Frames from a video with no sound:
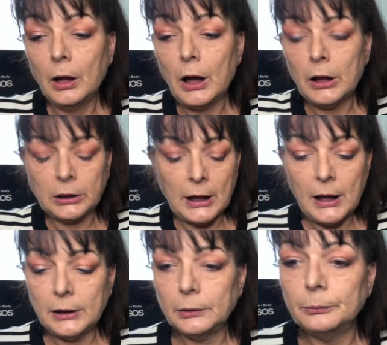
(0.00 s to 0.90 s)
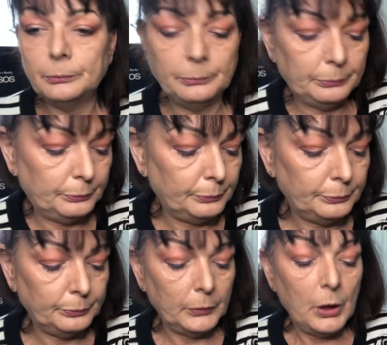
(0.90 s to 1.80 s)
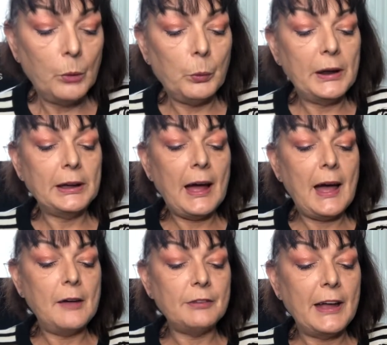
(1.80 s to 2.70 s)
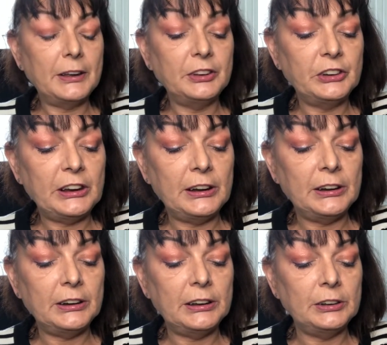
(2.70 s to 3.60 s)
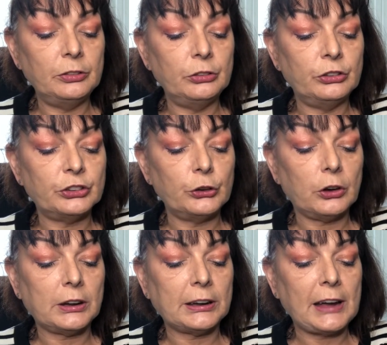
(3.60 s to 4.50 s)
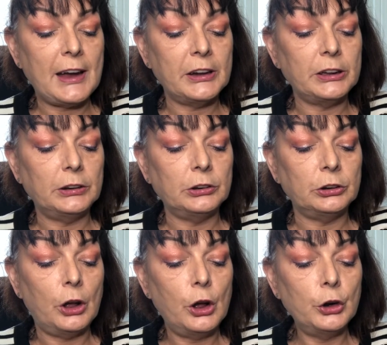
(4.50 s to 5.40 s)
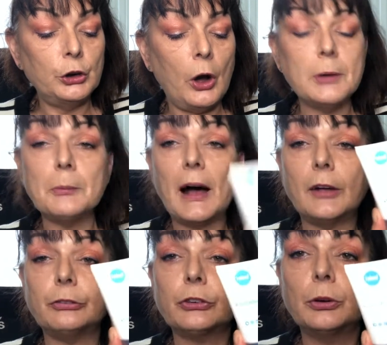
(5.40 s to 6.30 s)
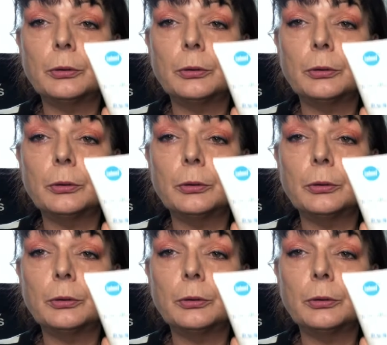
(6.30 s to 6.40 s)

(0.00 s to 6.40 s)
Okay. We have an Indeed in Circadian Night Mask.